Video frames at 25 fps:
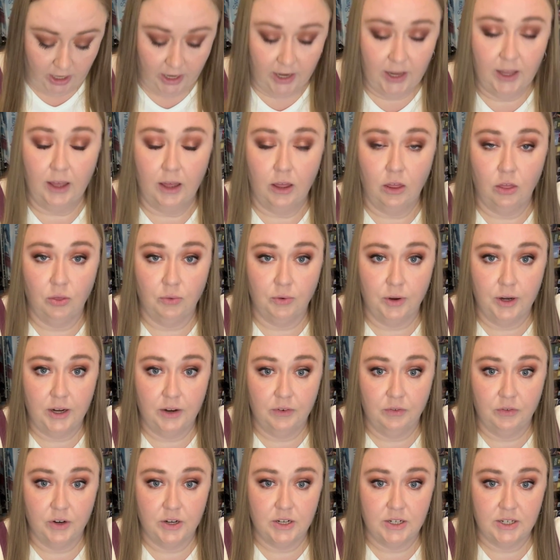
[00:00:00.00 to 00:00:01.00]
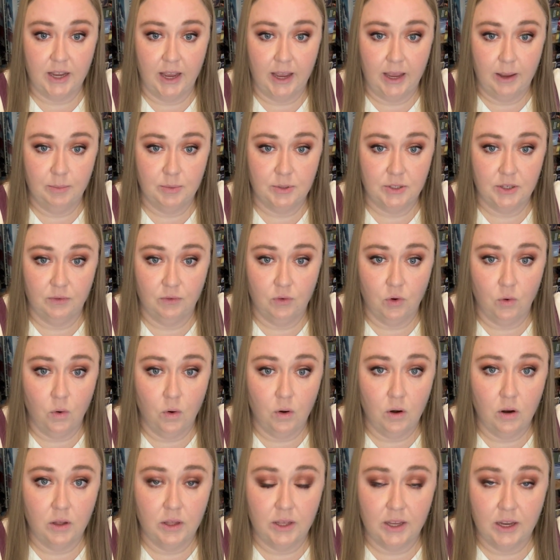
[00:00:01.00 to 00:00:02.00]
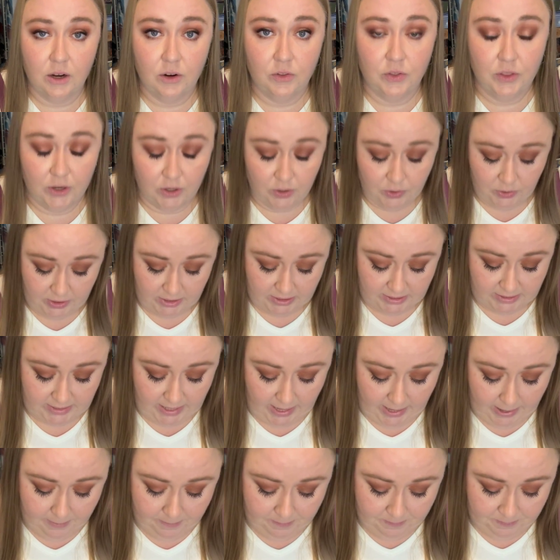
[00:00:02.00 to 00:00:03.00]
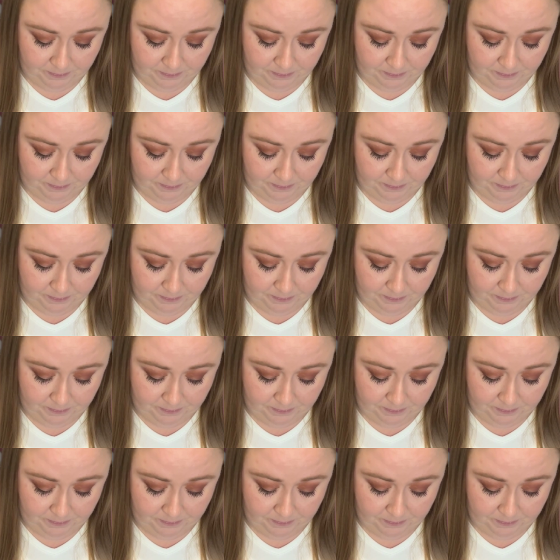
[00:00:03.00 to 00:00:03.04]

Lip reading: and get 3 different types of coral here that are the same.